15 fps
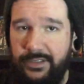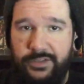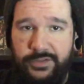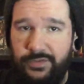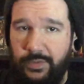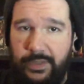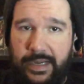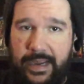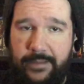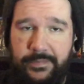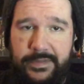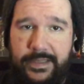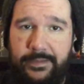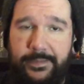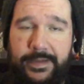Just sort of
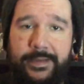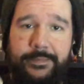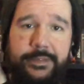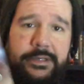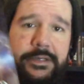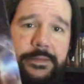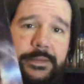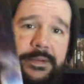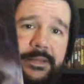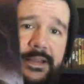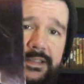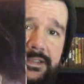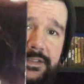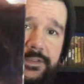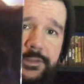happened that way. But anyway,
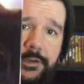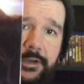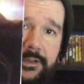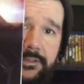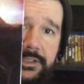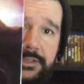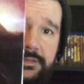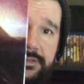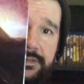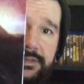that's the front of it.